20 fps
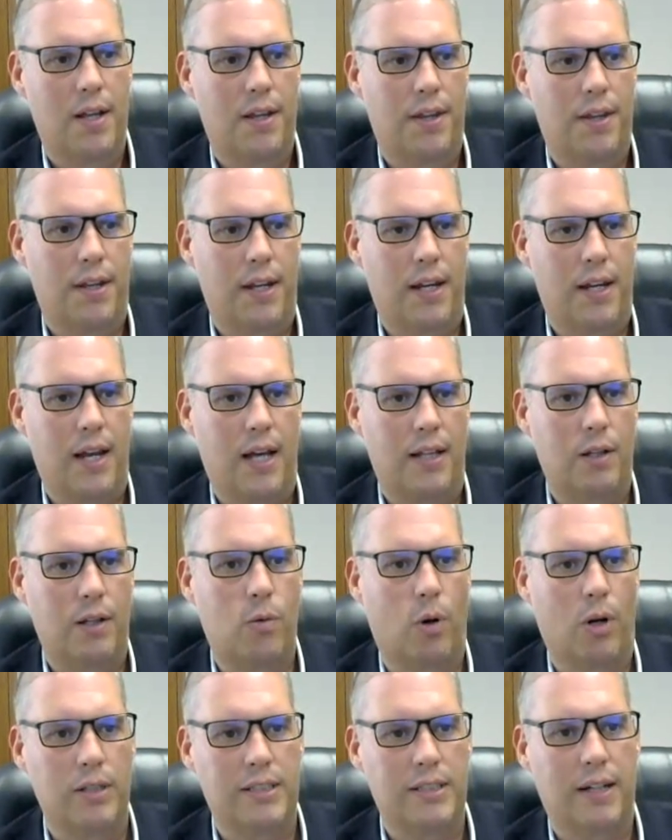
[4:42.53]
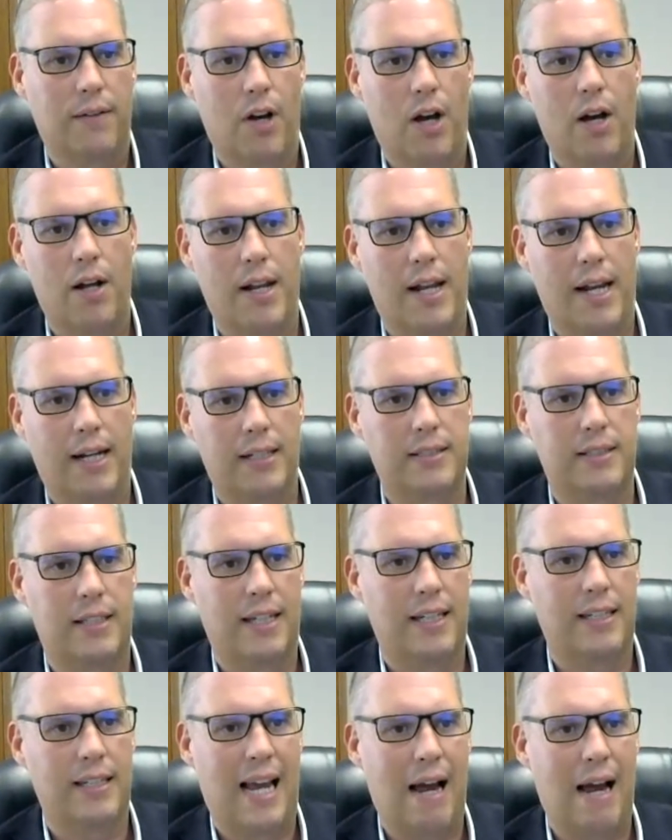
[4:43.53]
the quality of earnings,
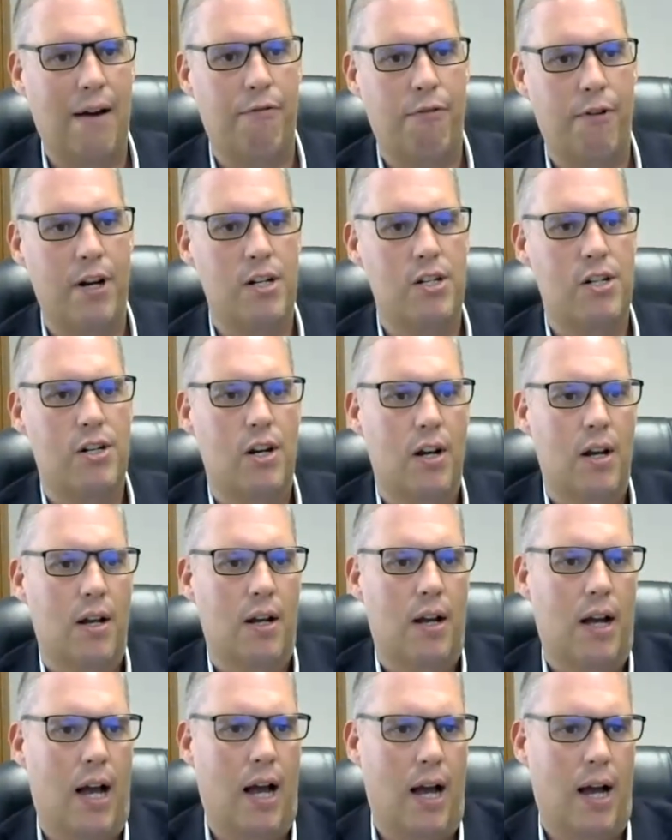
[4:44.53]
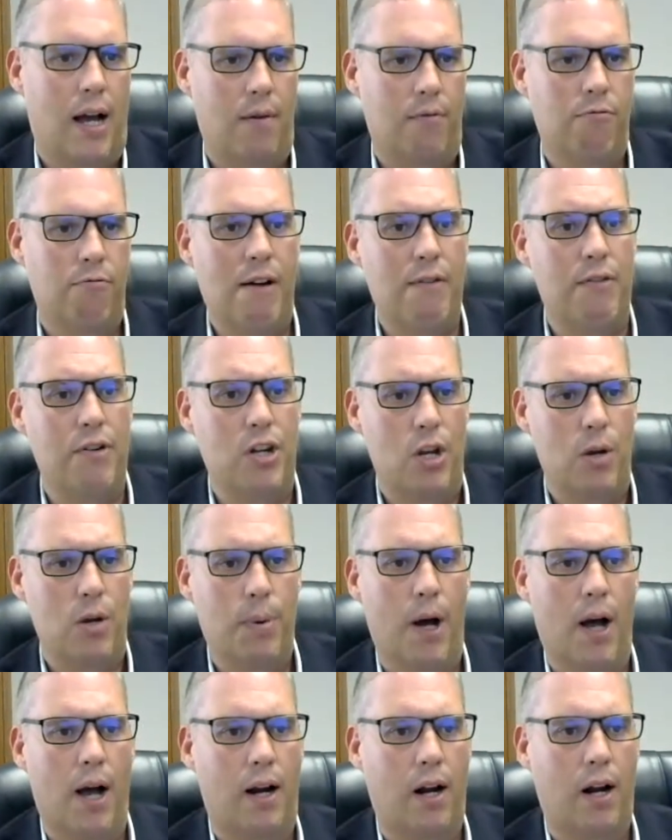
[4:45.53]
the average revenue
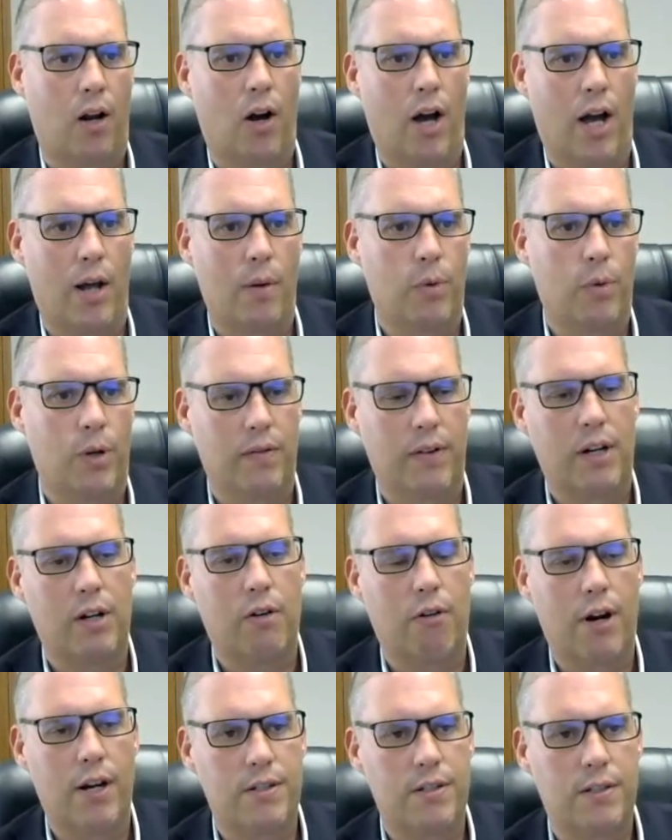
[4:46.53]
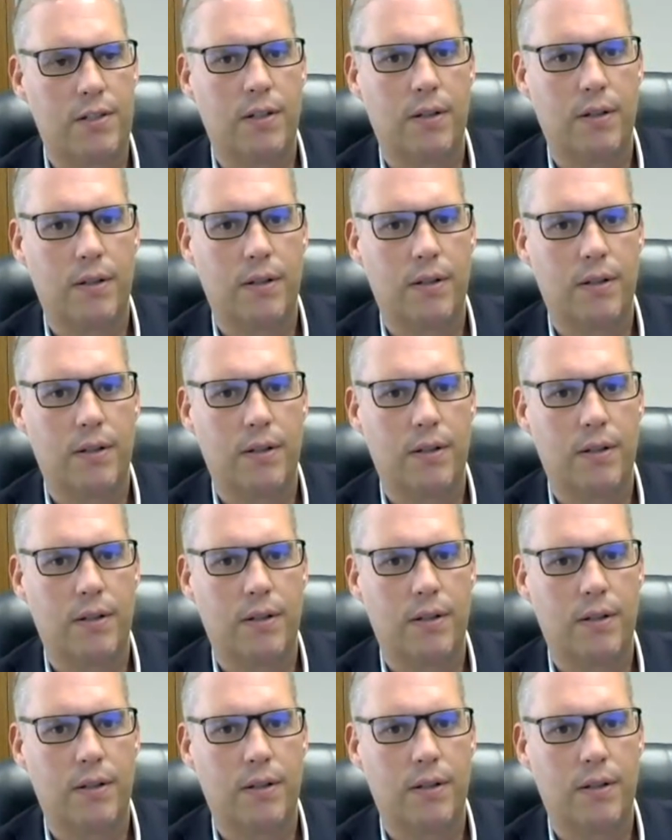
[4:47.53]
per client would have increased.